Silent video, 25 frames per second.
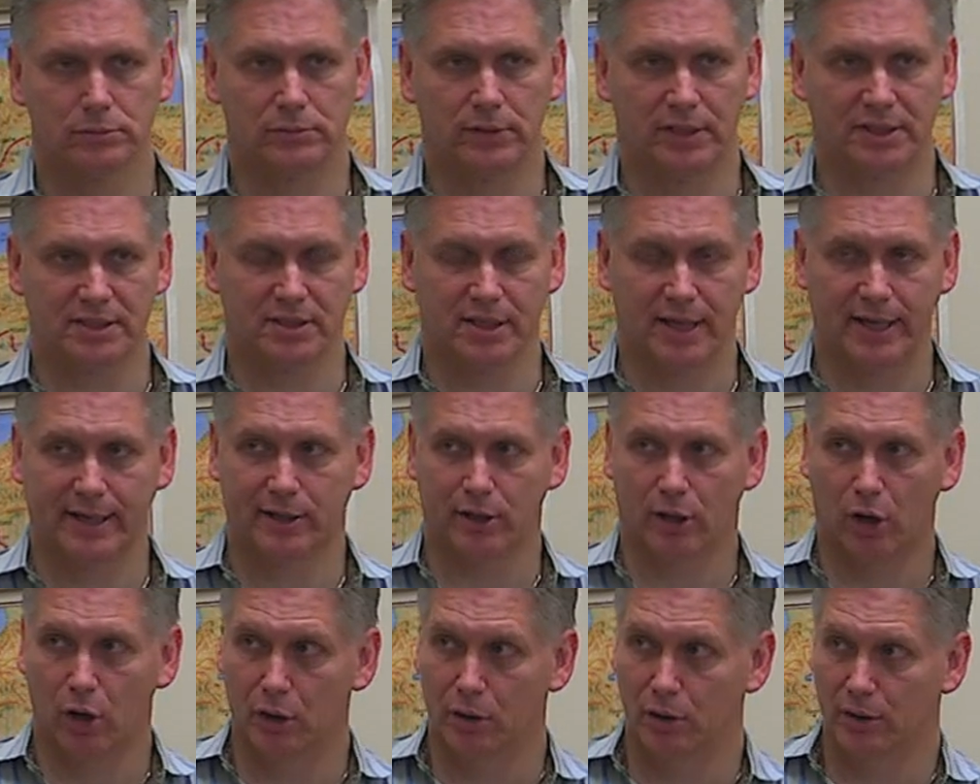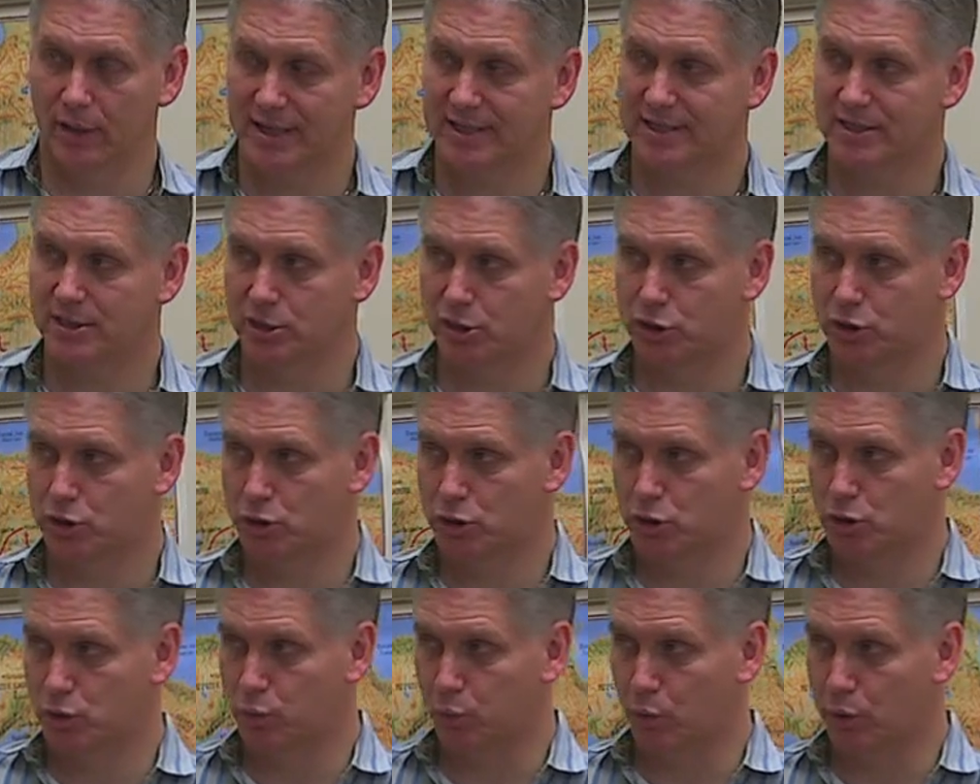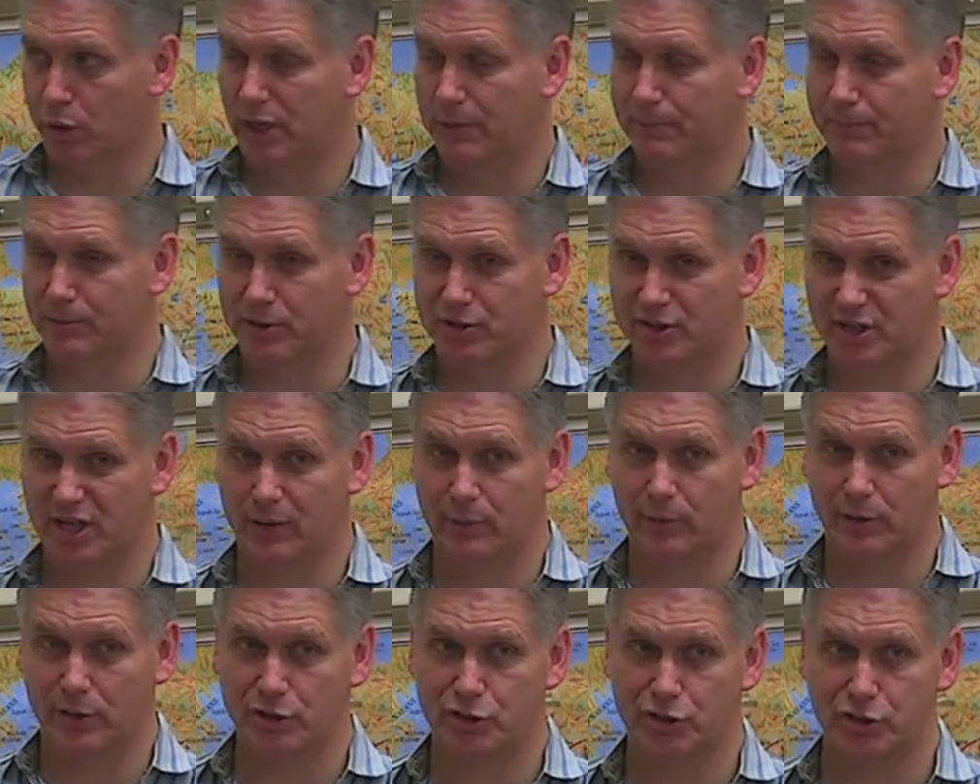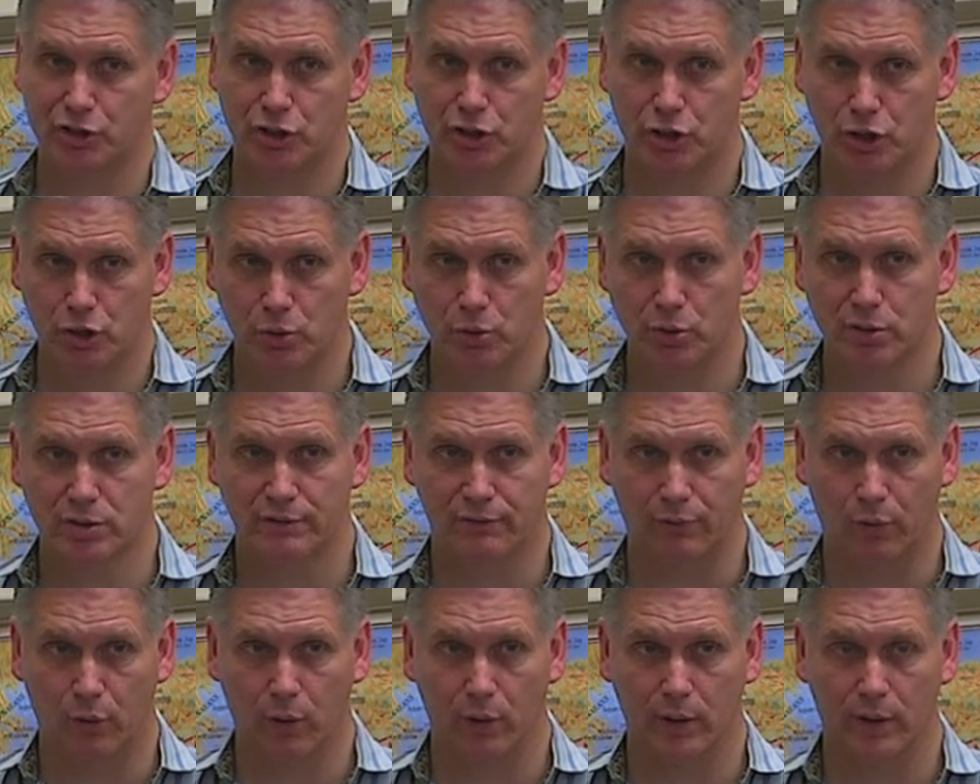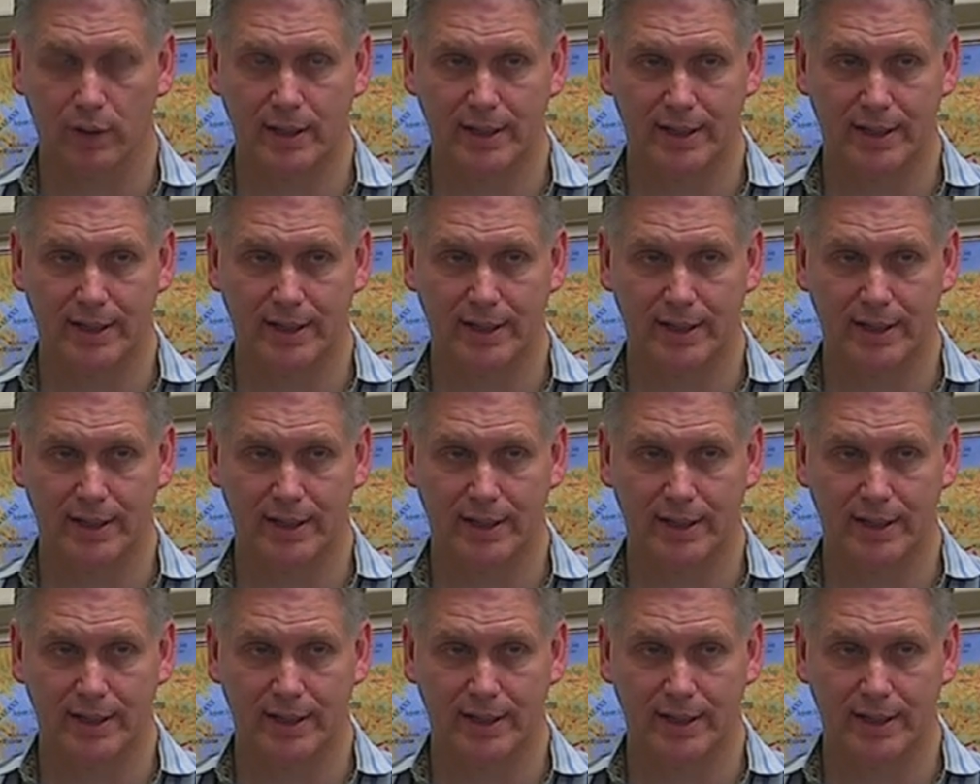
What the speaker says: It's like less than 20% of what it's used for